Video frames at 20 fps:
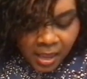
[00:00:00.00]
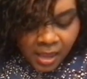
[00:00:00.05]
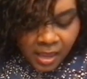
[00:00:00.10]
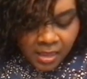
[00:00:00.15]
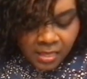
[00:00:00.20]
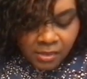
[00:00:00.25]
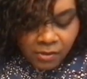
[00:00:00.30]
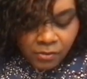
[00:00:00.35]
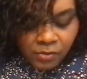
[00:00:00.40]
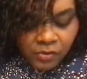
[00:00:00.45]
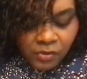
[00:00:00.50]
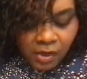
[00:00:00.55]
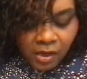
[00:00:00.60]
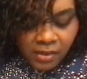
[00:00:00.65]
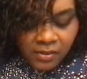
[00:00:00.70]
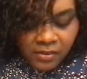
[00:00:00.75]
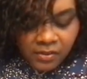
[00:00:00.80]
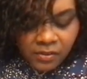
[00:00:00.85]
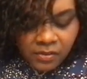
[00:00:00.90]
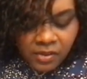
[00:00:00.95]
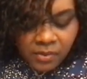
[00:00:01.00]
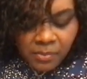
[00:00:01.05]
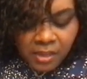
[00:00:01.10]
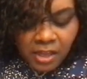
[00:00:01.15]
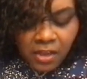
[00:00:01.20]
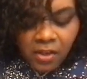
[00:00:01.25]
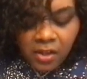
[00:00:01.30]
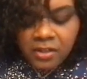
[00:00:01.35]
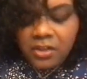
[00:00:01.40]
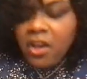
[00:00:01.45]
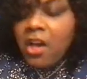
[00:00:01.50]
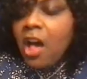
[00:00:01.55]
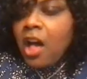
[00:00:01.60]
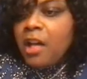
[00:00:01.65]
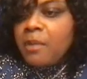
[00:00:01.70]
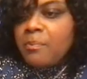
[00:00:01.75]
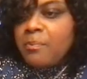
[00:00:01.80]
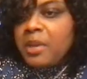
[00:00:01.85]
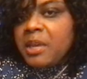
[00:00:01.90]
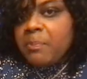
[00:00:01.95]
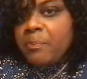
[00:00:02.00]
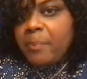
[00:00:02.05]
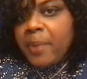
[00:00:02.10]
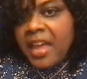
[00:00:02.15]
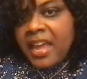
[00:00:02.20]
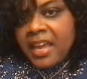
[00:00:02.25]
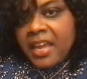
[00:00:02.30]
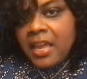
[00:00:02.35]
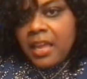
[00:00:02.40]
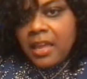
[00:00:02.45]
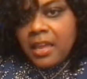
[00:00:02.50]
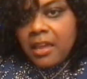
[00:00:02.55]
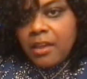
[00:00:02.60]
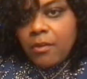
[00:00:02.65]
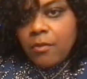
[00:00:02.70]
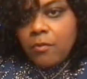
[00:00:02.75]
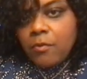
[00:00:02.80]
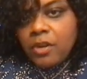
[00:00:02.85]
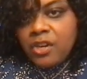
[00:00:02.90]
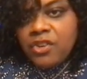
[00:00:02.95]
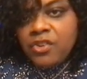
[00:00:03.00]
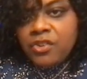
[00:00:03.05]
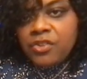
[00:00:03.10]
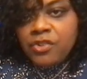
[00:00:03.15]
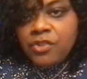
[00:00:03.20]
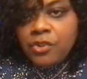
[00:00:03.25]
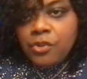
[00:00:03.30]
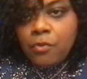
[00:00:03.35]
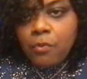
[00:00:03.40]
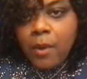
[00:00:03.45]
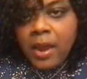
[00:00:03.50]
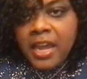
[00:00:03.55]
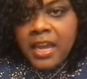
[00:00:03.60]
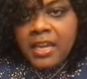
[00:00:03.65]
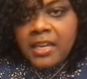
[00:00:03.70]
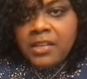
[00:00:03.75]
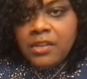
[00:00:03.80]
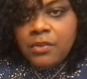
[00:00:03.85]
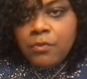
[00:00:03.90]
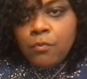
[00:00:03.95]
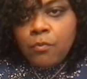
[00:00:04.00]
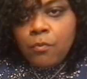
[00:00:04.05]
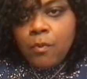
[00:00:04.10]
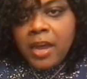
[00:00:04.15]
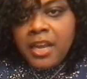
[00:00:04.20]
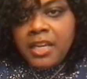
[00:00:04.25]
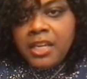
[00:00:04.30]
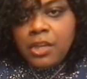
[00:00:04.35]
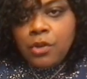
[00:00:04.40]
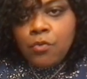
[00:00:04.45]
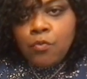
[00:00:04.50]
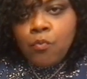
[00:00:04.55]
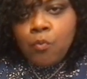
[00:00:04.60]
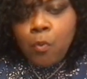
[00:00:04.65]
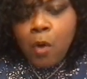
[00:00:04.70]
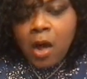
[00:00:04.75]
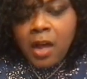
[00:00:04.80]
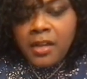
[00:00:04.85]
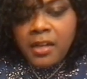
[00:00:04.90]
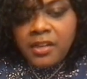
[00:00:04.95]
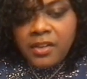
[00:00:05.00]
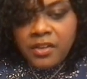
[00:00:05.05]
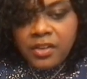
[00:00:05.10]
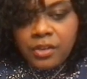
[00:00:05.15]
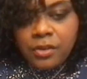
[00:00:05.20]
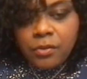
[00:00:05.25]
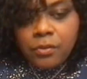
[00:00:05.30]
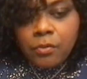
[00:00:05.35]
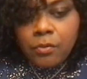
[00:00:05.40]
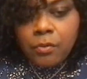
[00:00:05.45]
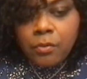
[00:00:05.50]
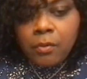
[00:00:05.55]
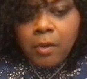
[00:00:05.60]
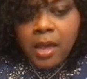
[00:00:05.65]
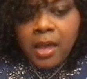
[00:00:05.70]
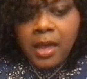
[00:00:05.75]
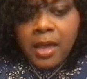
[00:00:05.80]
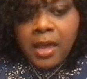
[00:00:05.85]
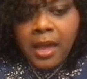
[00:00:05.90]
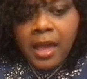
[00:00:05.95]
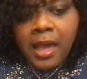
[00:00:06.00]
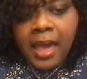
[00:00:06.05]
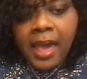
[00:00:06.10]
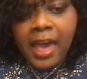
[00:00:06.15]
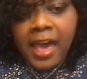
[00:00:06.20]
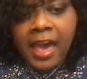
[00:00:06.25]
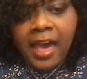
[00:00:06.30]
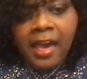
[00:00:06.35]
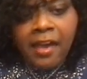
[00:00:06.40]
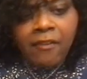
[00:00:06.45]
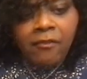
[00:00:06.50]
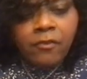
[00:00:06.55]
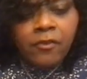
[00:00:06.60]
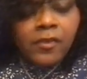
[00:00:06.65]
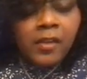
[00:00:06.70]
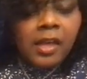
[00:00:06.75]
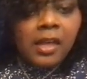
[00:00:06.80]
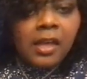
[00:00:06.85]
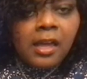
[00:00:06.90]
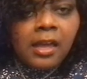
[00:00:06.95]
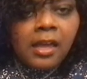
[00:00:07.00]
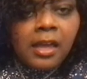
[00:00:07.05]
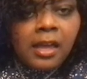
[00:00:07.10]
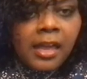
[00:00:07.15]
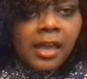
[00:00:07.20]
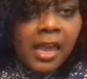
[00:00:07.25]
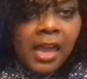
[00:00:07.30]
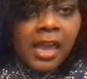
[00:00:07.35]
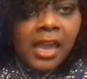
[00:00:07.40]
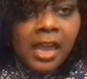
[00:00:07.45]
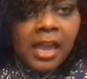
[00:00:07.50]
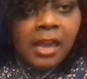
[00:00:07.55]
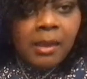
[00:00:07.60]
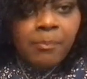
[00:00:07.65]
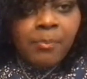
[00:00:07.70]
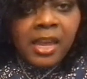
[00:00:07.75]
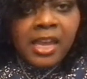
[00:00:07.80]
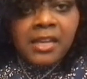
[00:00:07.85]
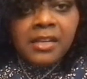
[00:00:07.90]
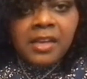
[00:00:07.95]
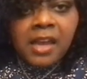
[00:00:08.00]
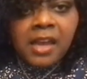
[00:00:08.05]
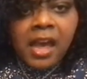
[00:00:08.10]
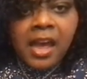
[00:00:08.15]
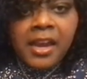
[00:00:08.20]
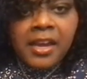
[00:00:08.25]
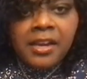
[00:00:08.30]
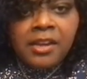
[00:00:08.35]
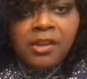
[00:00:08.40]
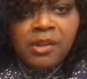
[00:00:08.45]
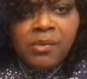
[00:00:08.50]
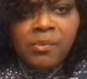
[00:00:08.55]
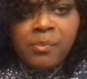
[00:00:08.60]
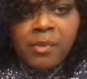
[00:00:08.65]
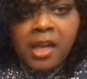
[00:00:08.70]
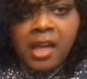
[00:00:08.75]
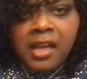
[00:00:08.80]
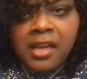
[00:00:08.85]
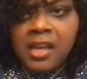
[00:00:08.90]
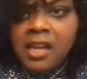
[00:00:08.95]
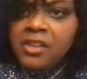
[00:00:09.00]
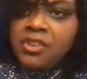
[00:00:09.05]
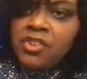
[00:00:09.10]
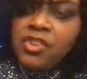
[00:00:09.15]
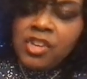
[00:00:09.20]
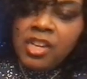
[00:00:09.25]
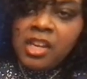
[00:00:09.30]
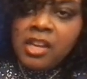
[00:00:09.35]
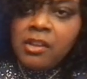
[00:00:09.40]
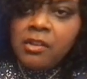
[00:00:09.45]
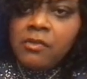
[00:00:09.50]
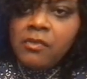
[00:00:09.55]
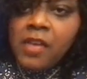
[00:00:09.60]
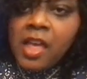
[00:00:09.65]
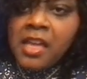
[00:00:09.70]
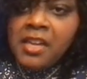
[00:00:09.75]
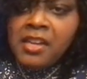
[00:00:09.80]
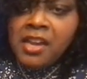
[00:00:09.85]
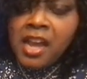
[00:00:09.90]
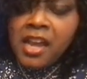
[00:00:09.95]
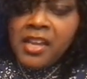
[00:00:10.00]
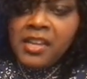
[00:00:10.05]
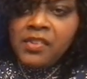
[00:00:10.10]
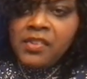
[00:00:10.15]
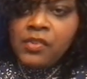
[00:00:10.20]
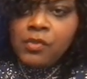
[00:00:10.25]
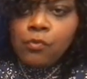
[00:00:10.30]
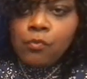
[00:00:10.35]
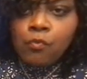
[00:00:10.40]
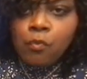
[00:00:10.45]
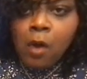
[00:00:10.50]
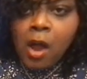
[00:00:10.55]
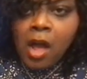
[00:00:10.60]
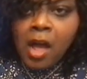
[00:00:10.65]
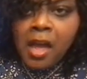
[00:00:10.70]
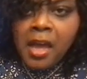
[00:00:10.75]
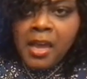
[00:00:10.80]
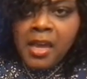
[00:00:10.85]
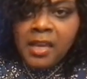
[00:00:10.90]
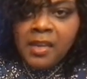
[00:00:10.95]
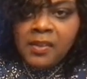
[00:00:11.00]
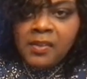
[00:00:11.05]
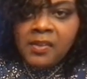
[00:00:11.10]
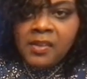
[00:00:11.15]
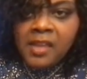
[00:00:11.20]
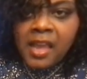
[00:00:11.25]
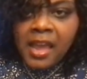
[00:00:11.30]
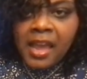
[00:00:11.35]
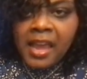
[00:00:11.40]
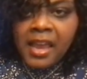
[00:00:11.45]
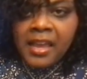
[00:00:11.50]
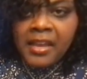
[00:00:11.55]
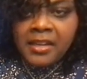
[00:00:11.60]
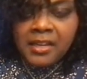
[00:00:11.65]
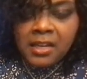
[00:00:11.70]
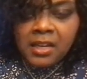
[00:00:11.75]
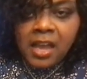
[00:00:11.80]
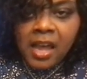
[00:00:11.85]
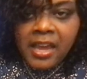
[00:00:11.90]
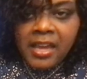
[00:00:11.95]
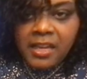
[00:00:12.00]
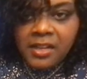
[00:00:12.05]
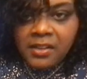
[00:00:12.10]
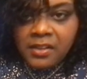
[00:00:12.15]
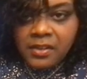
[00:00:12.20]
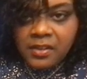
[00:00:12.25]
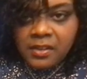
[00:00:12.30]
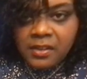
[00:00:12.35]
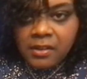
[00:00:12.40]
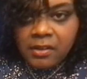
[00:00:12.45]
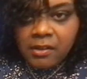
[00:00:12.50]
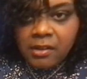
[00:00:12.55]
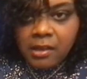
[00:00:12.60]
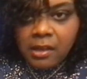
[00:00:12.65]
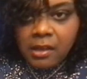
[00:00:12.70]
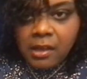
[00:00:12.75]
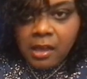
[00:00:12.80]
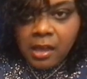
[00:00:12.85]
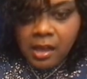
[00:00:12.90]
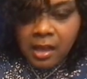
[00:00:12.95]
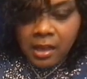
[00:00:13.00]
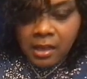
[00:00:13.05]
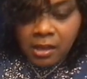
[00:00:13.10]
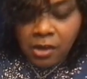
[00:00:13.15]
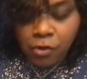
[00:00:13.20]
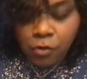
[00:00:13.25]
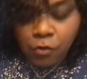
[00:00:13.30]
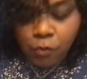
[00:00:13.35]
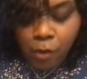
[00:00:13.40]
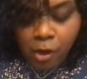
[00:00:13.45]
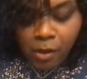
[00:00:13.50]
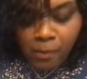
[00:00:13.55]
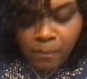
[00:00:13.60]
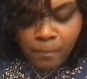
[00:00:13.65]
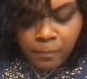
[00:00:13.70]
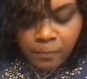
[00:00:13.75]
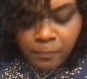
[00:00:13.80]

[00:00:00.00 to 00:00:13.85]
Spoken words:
There's also something called Combi bake, which is great when you want to have a baked item achieve a nice rise and light crumb.